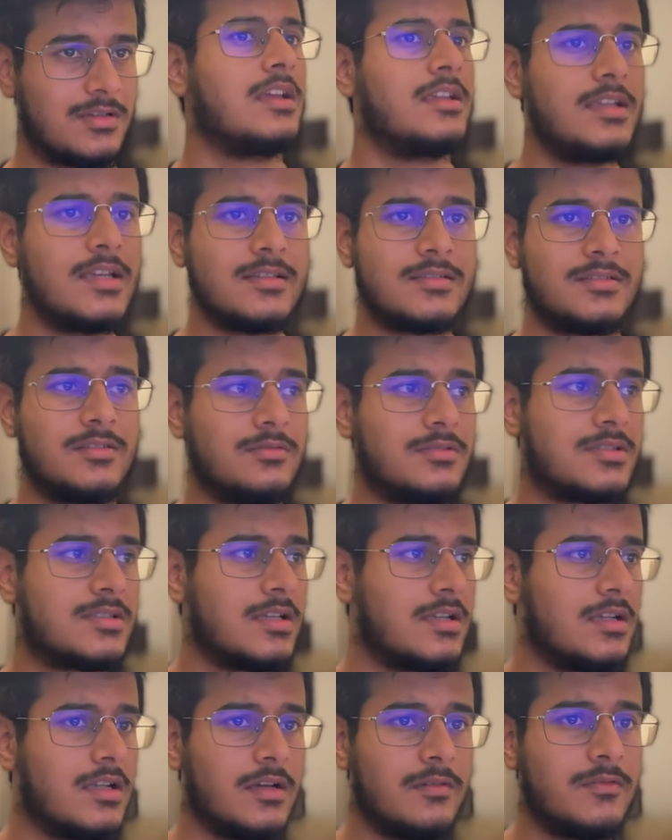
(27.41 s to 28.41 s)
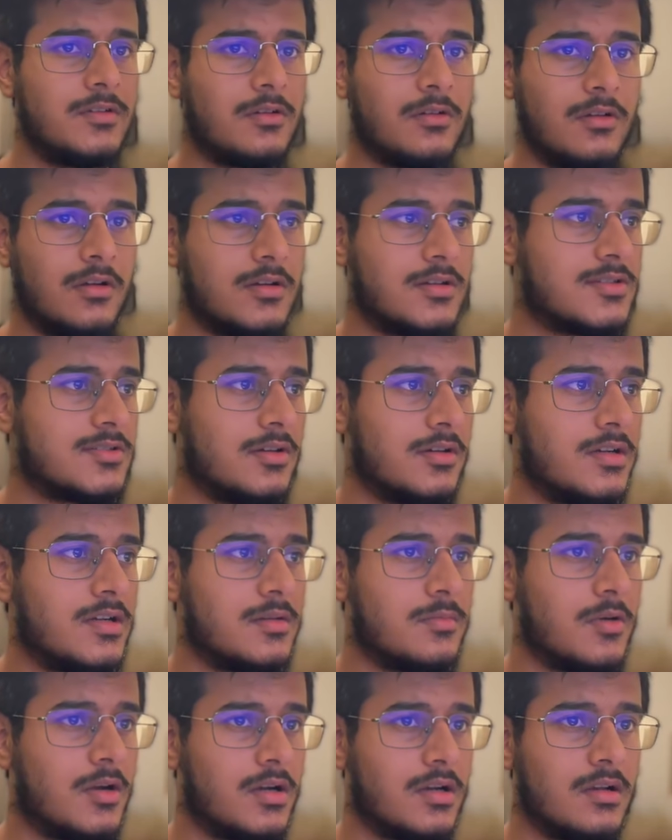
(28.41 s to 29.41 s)
Yes, you still love your Claude Sonnet
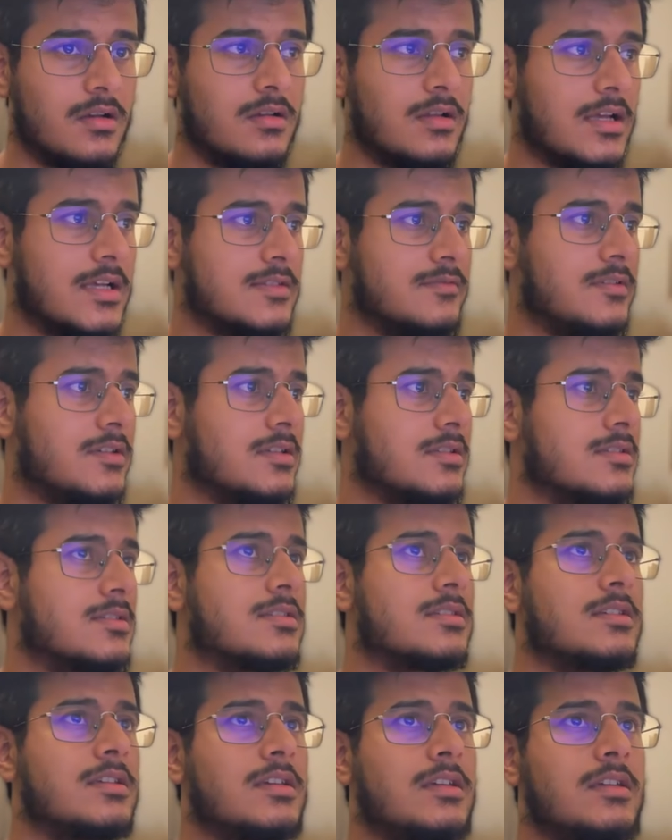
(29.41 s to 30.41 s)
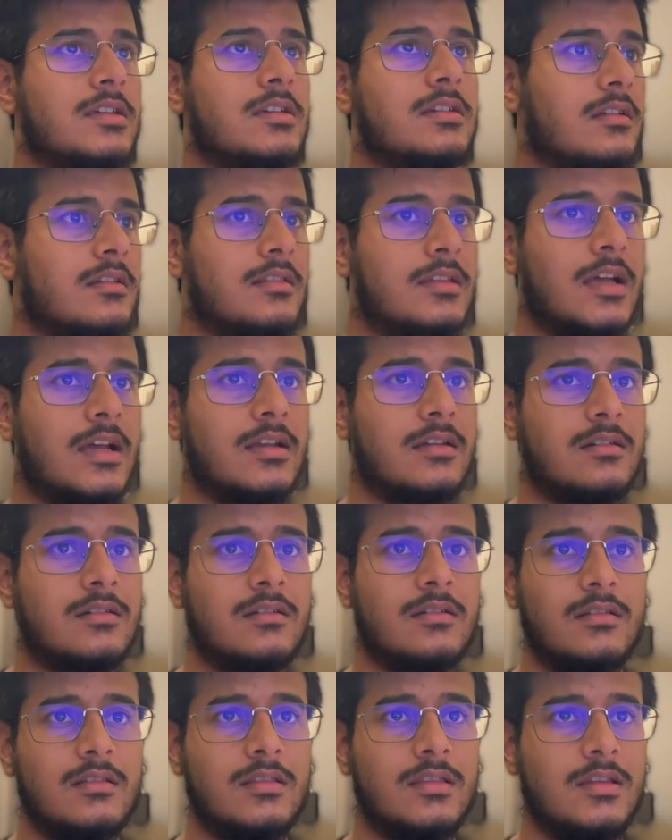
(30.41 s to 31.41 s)
model, as we can see that
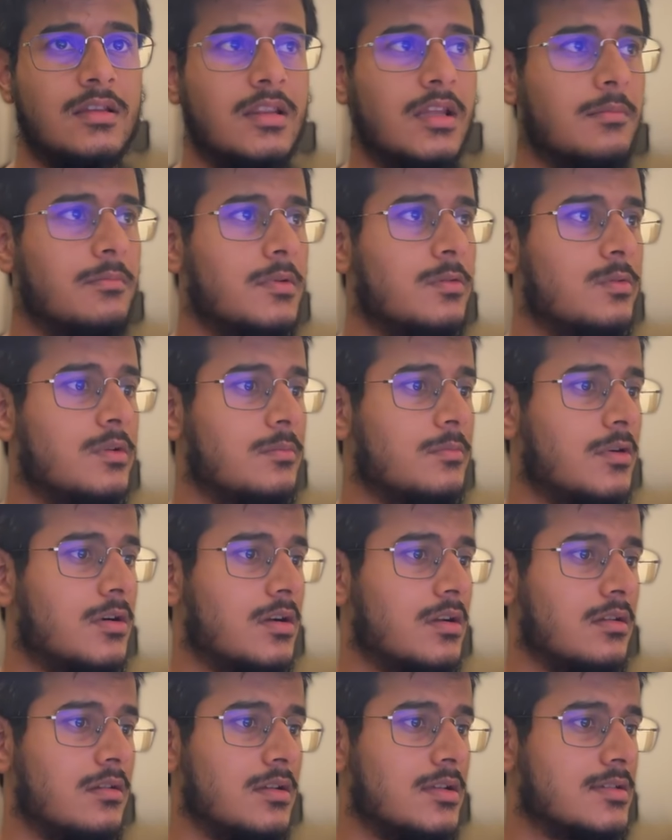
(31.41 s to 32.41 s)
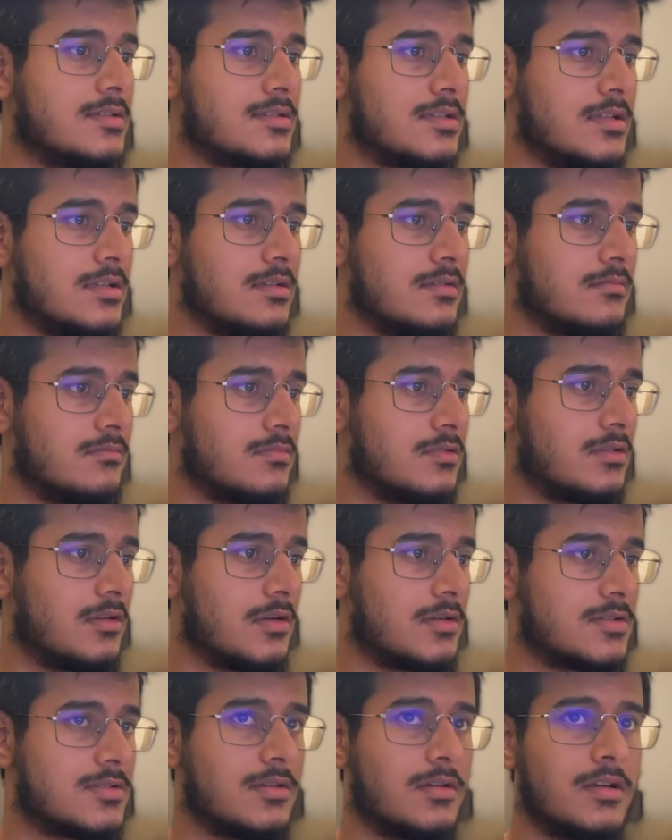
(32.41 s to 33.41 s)
the number one model is still
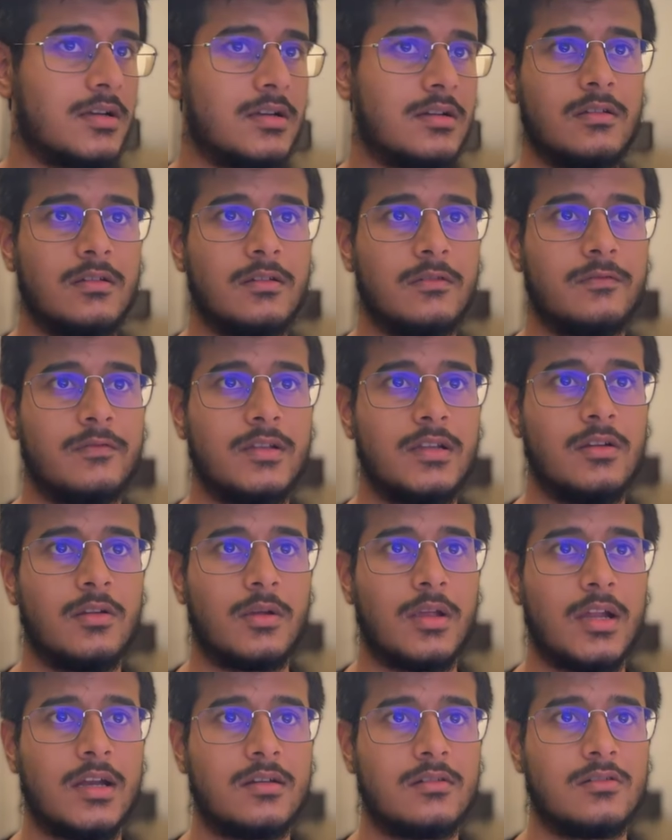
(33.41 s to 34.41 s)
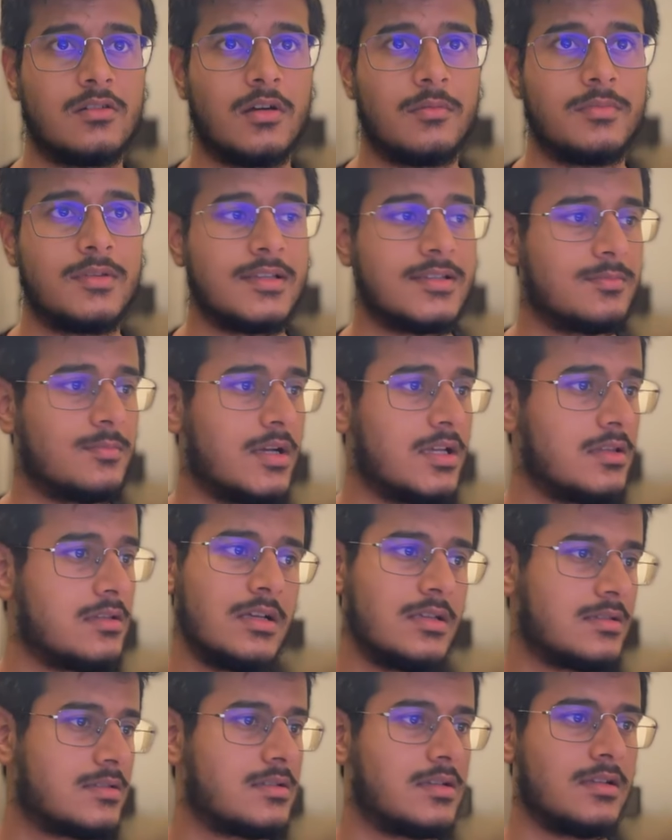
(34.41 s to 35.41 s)
Claude Sonnet. If we look at top this month,
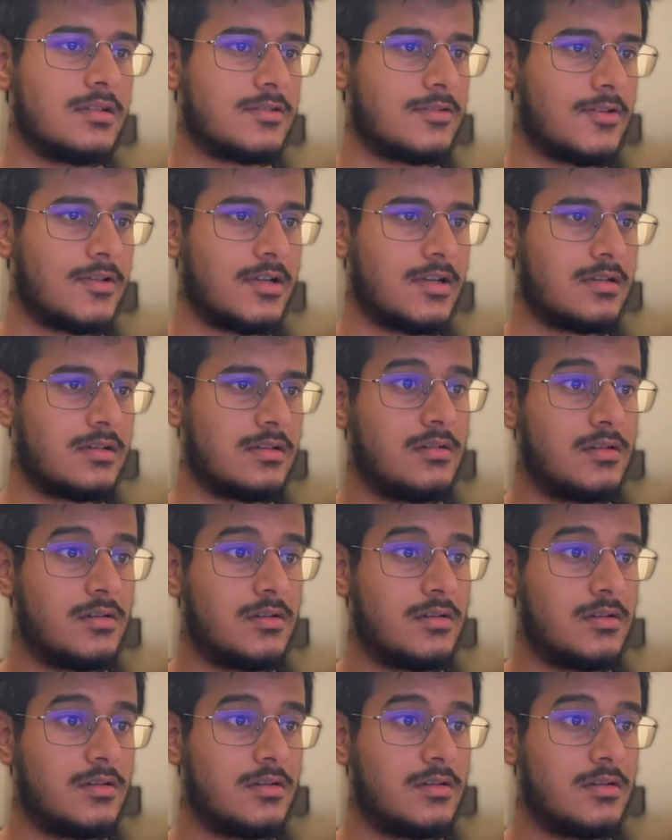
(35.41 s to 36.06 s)
still Sonnet.